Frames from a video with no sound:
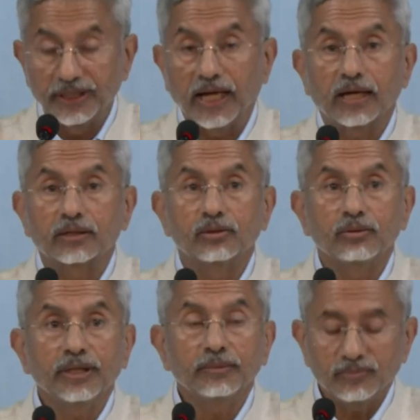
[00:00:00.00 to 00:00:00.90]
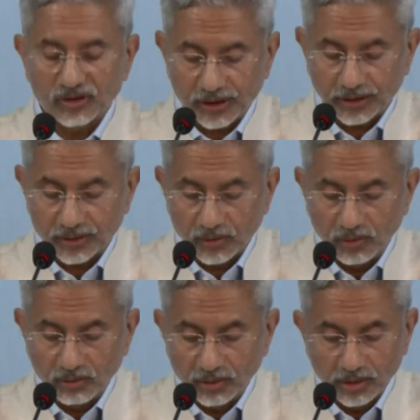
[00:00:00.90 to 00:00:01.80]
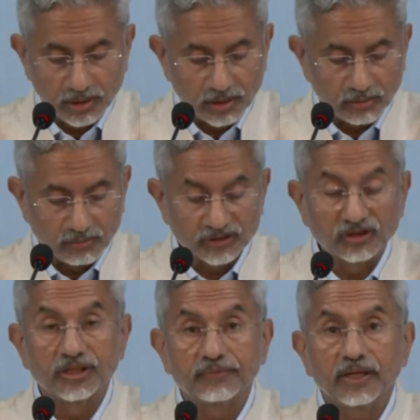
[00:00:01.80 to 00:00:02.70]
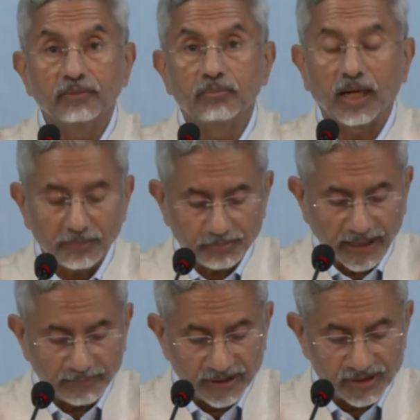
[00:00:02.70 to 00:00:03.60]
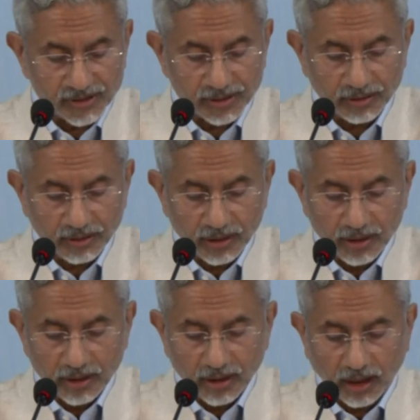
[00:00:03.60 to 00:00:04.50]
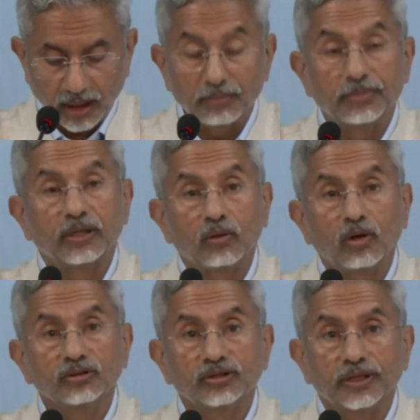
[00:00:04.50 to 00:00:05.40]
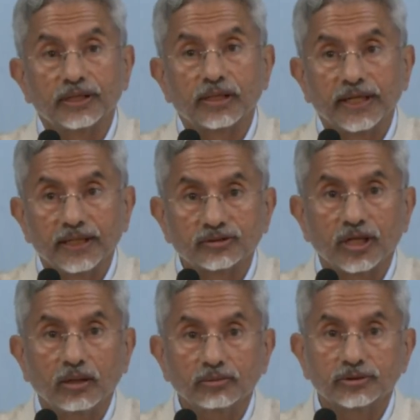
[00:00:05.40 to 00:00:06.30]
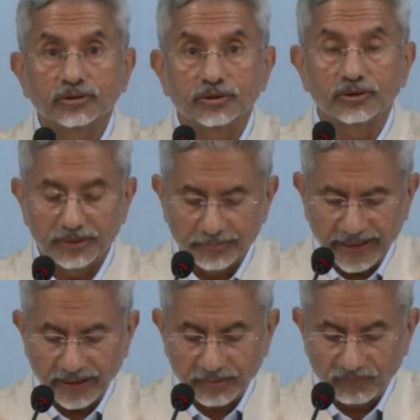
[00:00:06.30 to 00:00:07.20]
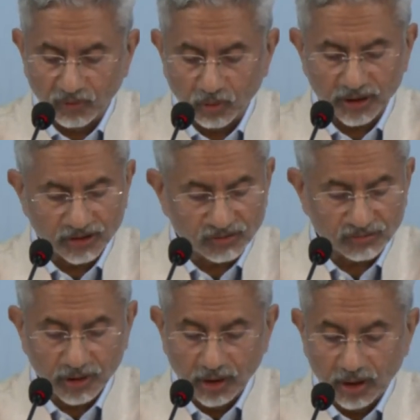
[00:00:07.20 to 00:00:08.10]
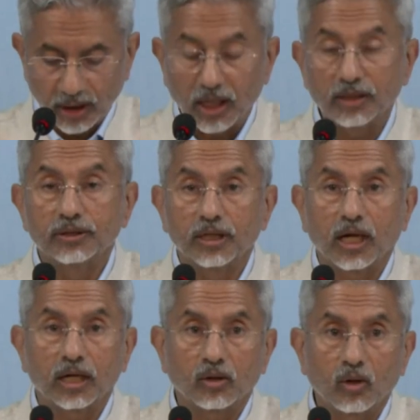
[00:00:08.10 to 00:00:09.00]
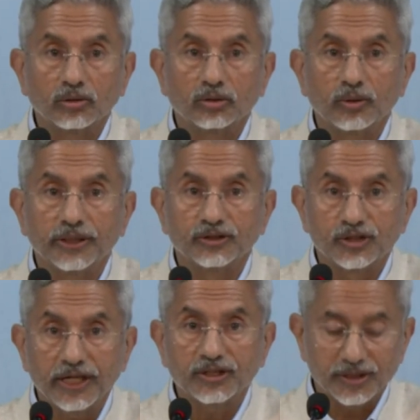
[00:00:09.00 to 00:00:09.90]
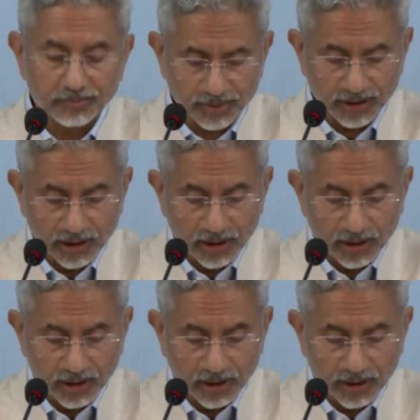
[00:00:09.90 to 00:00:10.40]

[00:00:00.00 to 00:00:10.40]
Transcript: the acronym SECURE was given by Prime Minister uh, because it lays out the main focus under our ongoing chairship